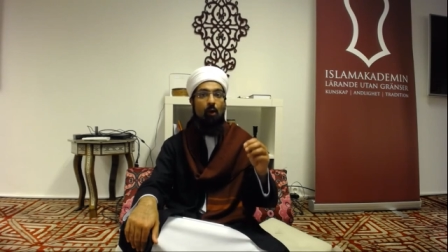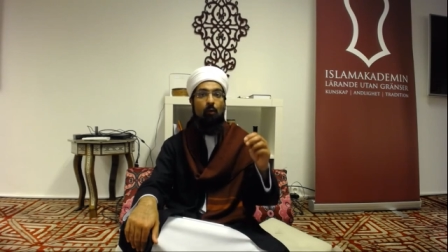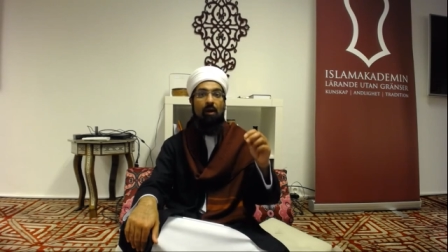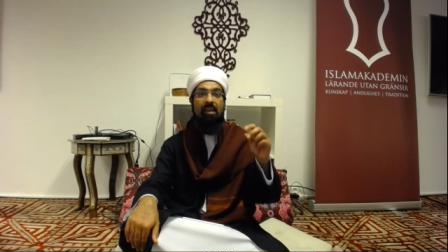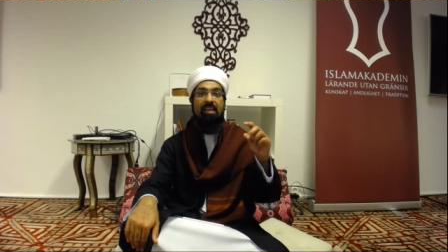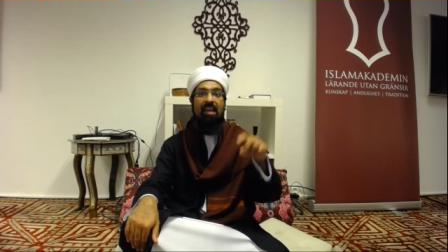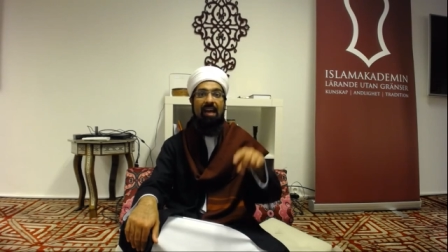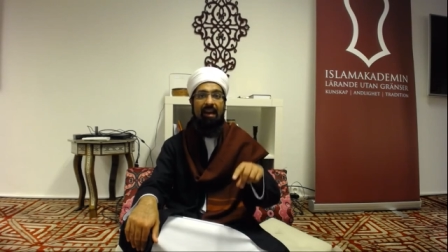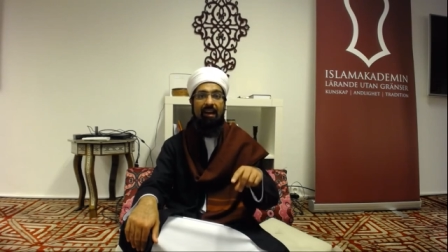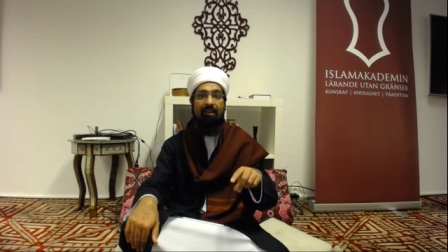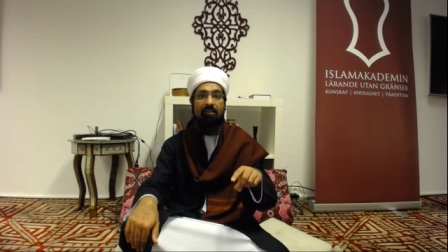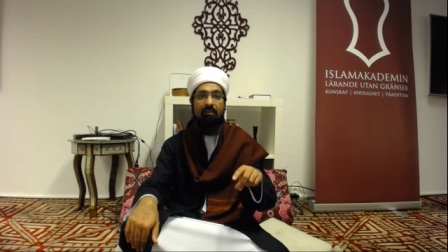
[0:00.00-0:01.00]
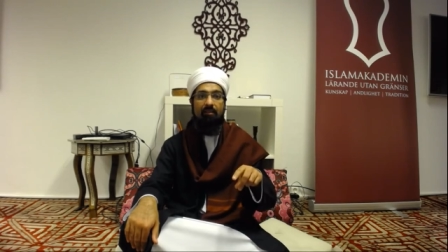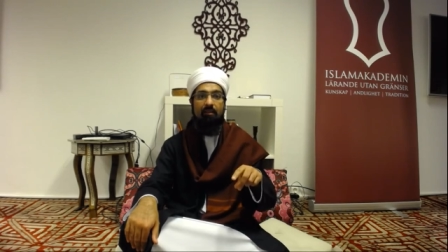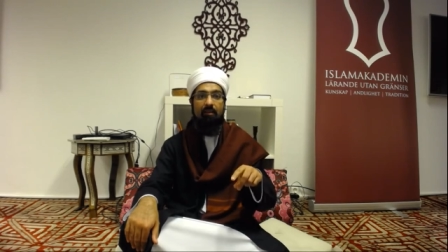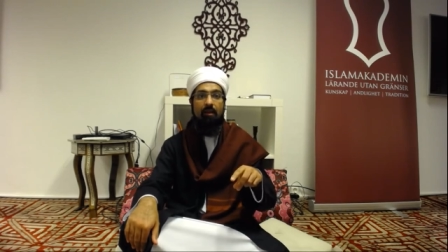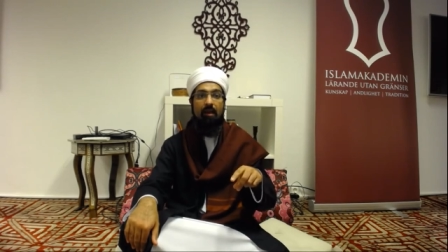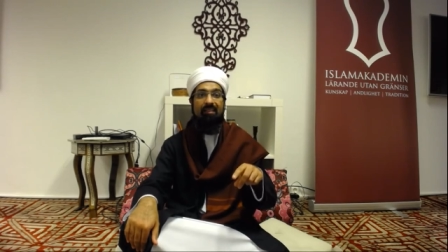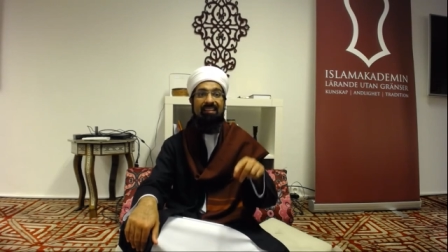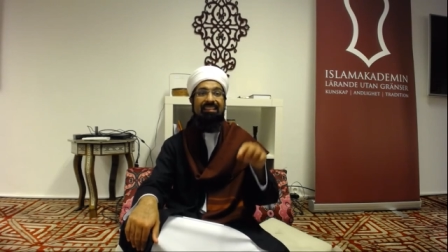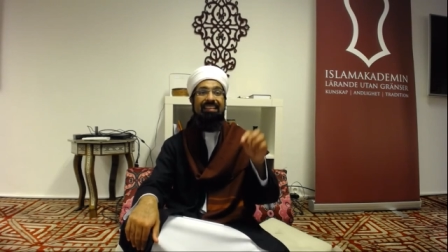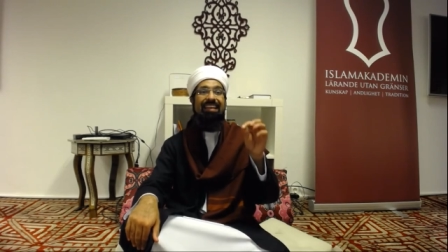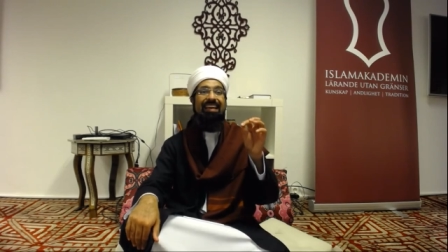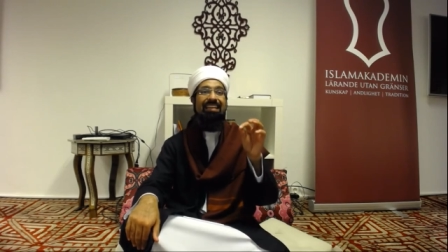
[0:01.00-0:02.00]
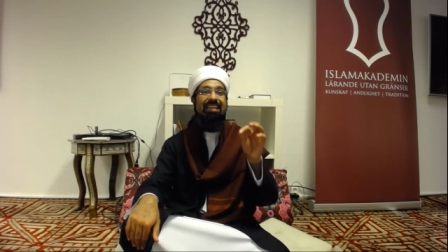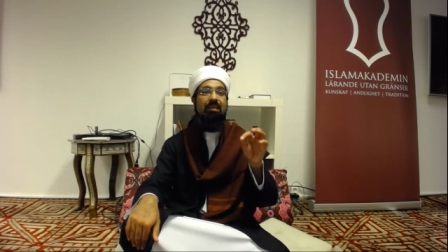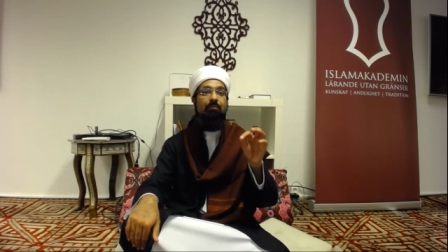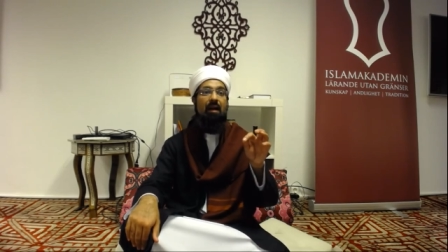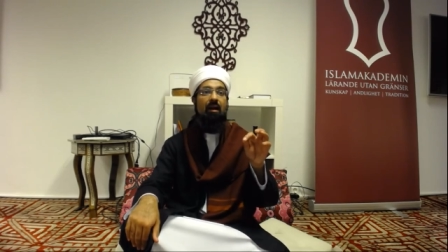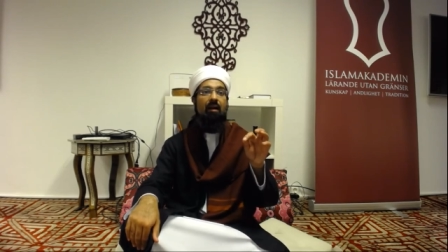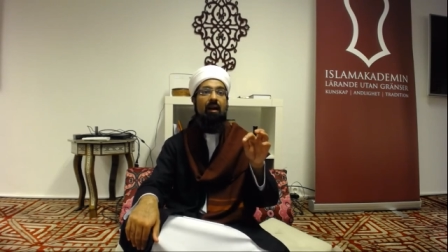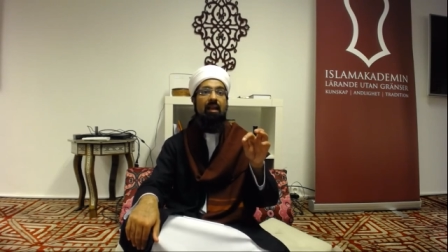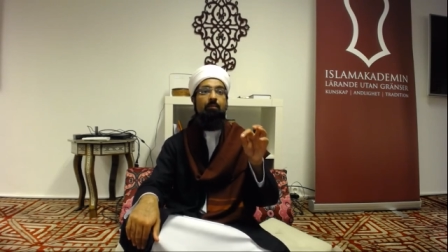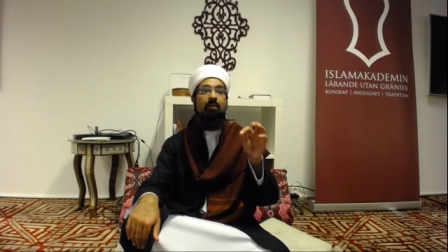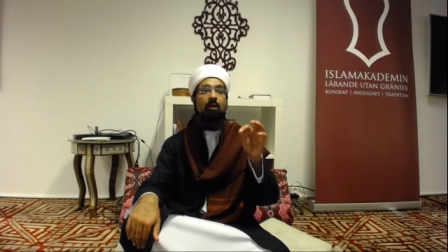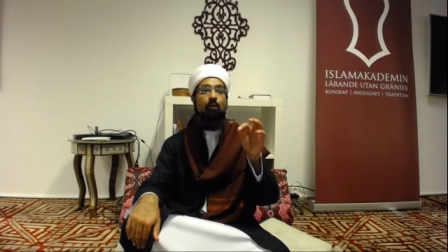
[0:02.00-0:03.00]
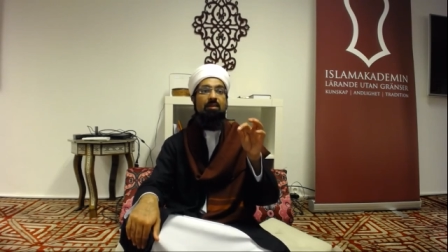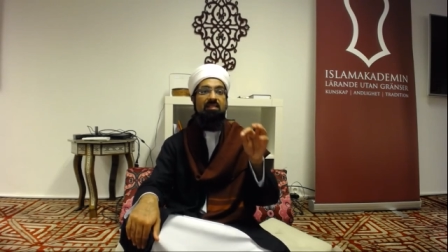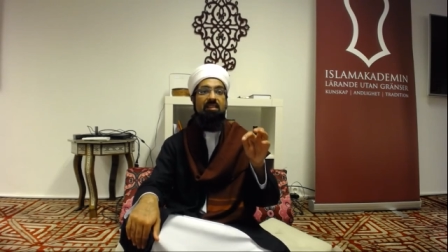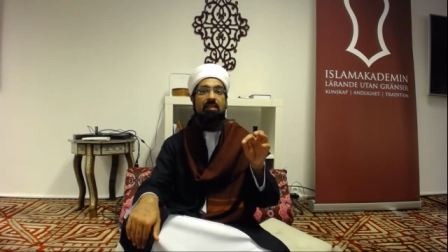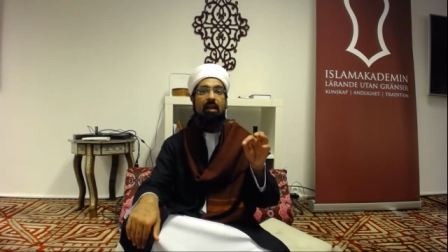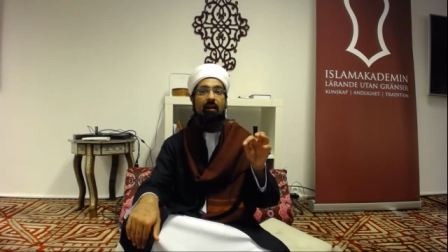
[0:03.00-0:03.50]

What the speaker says: he heard that Karimah al-Marwaziyah